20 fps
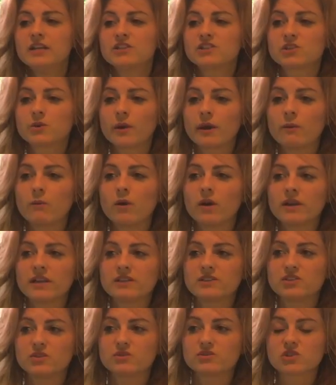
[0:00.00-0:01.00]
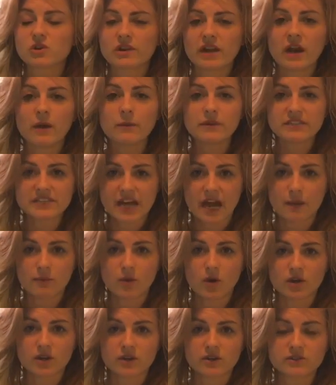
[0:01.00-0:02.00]
So I wanted to start out with tap
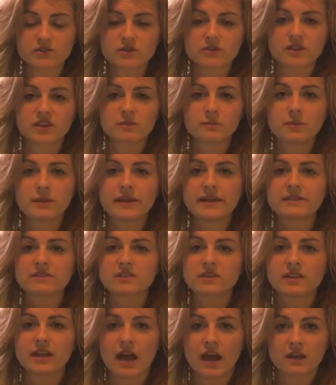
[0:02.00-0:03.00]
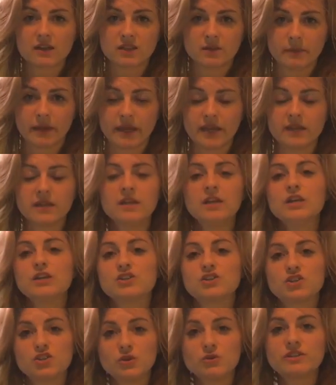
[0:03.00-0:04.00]
water so that the plants could acclimate
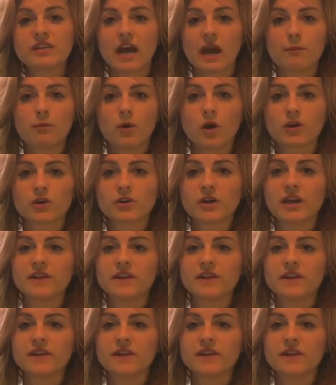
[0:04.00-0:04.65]
to tap water,